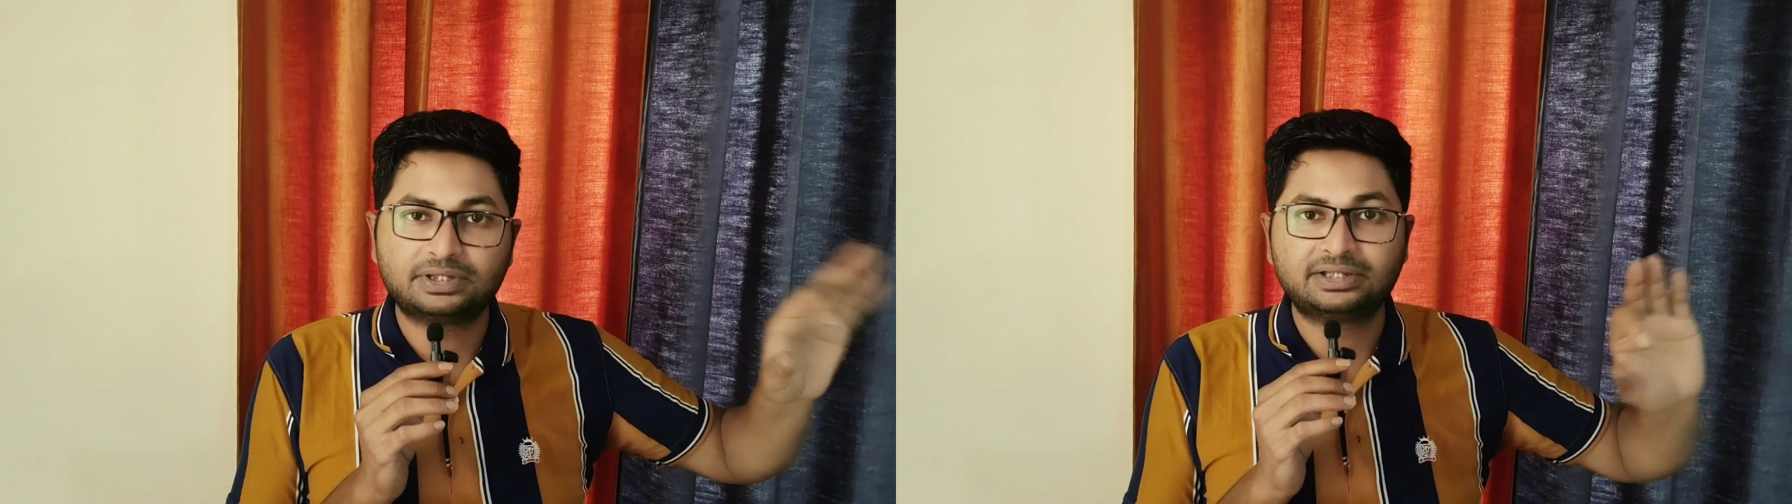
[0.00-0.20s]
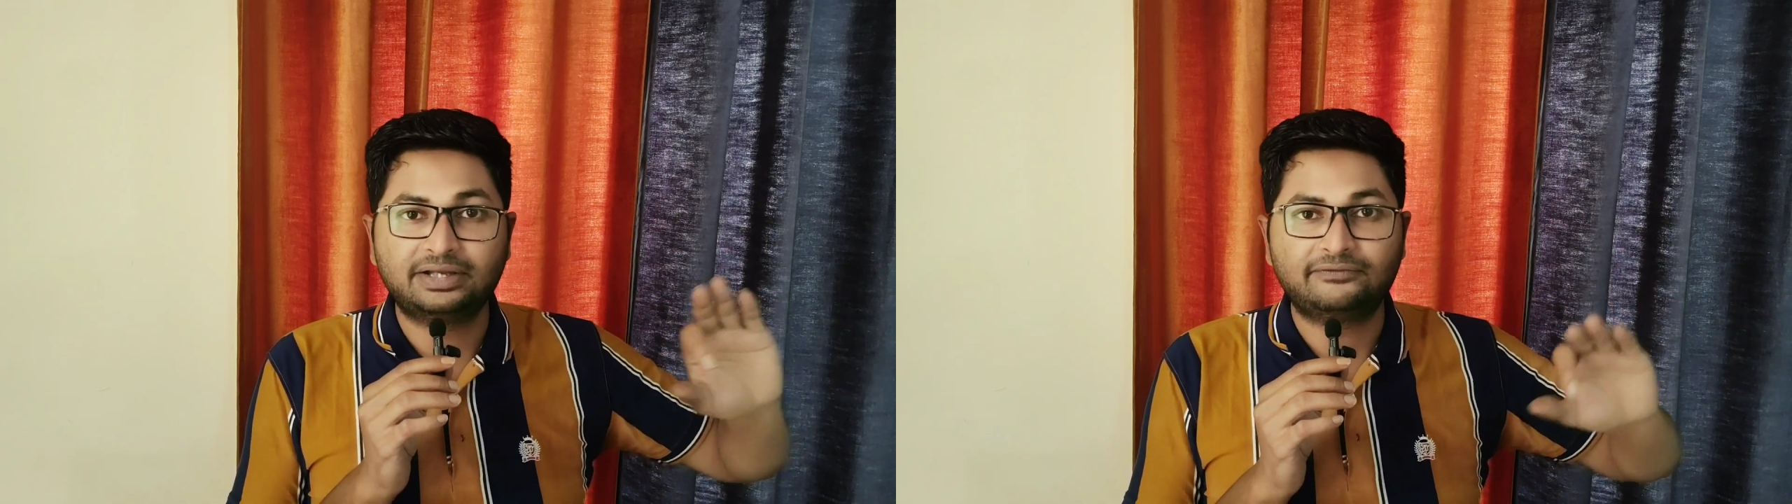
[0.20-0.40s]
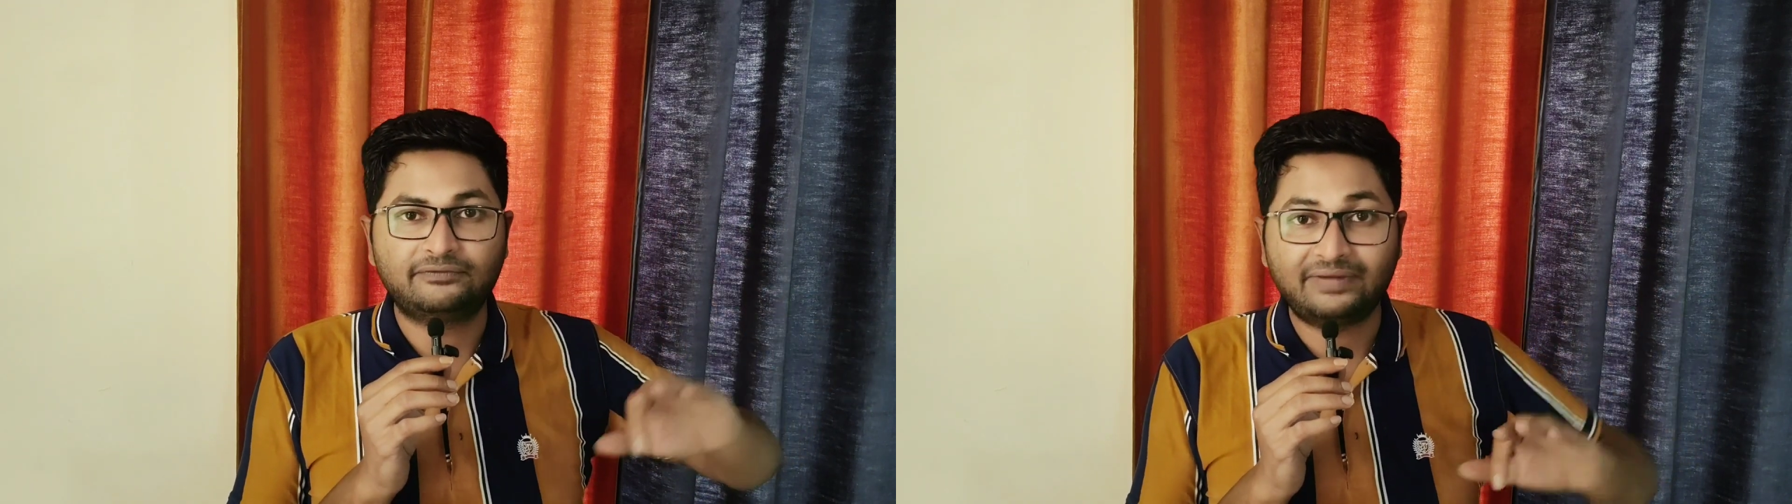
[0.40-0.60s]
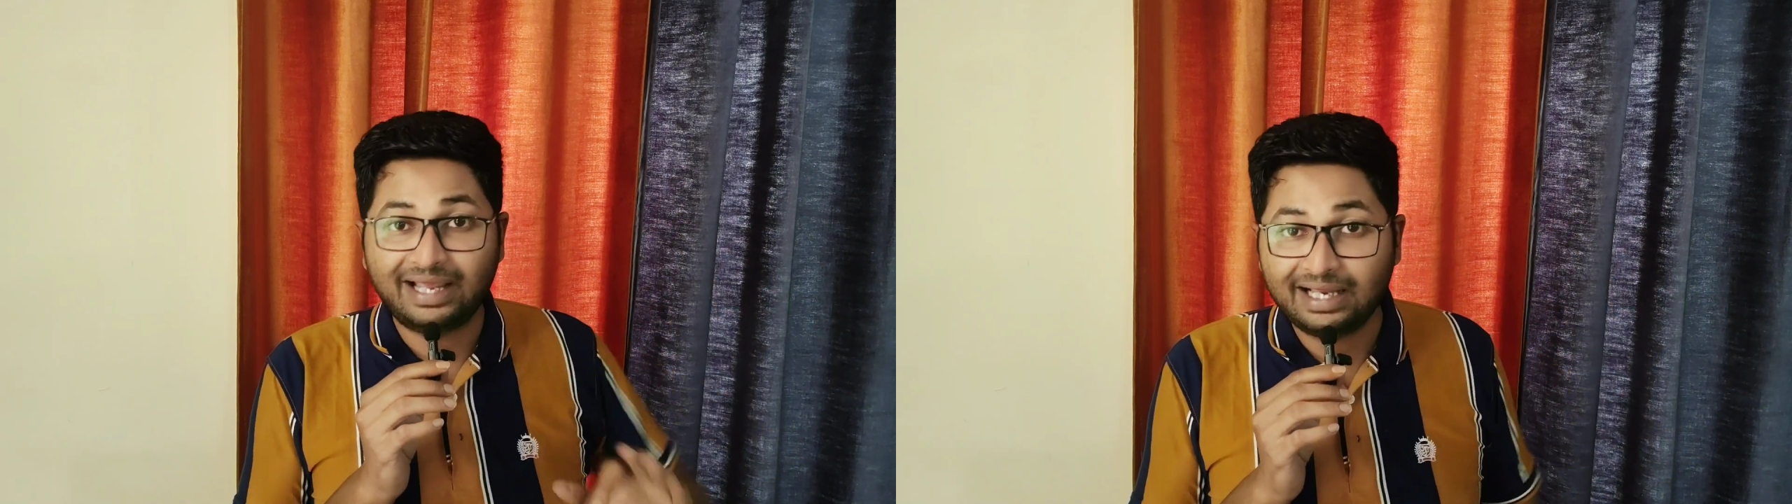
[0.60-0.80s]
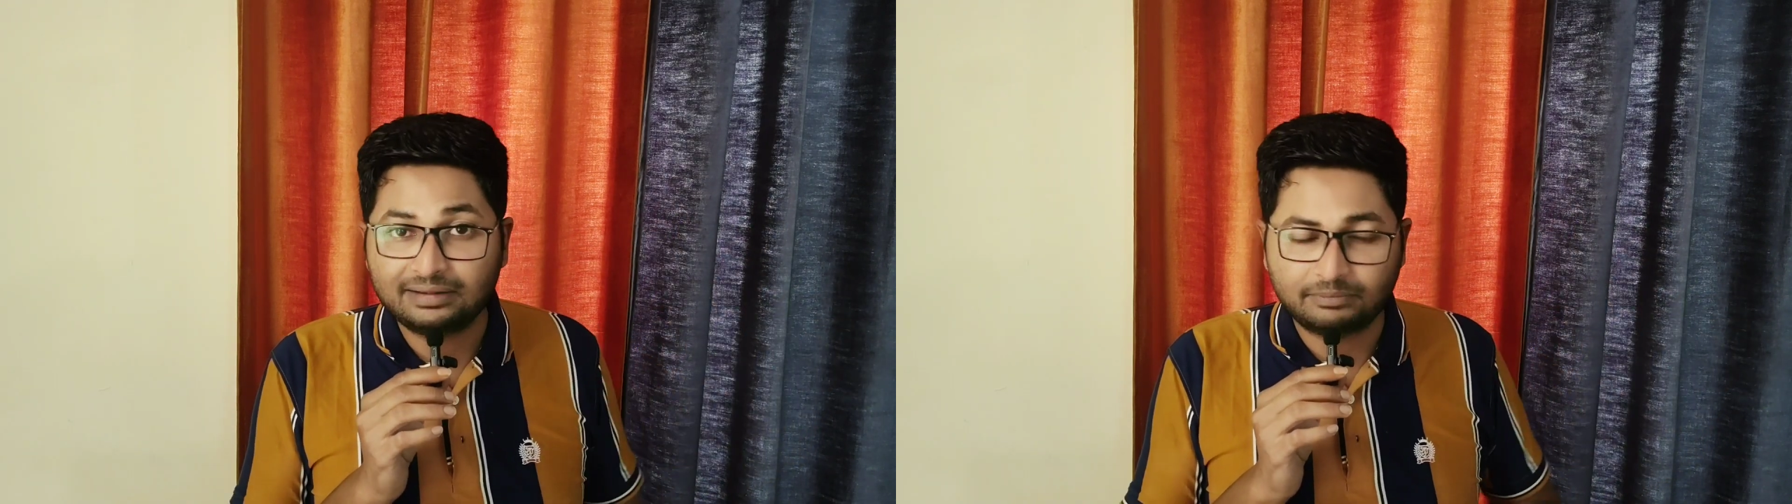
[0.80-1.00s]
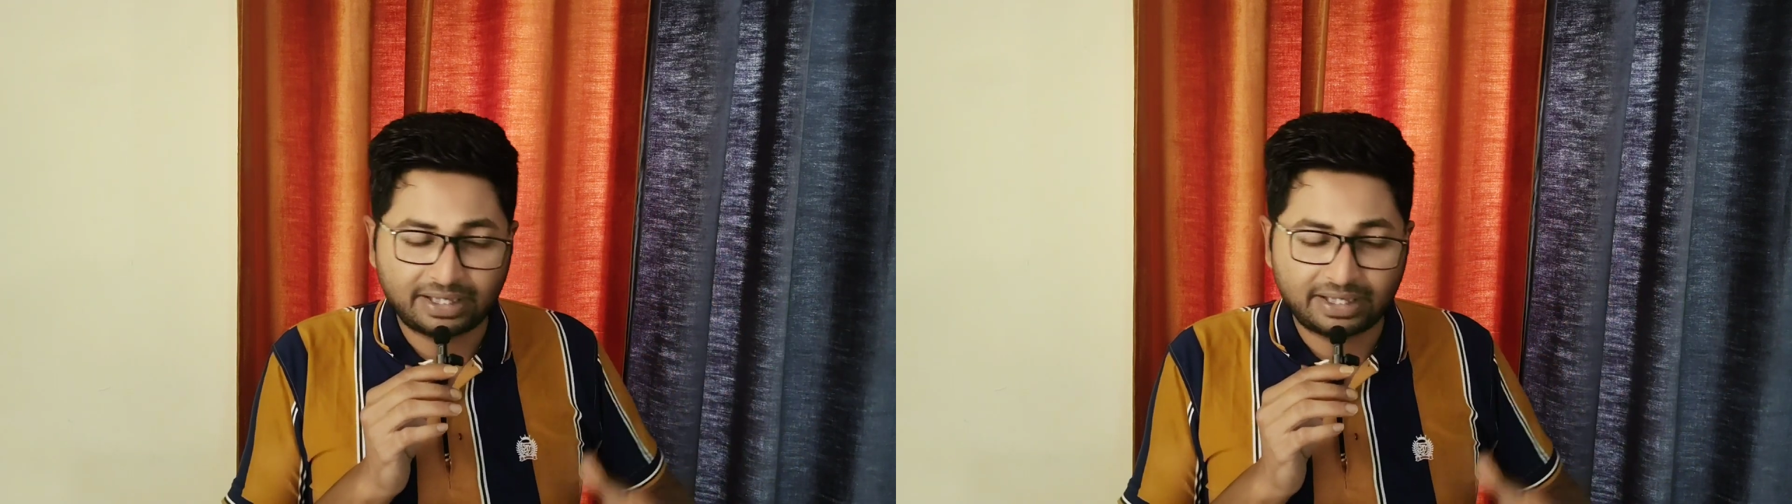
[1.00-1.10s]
but they fail.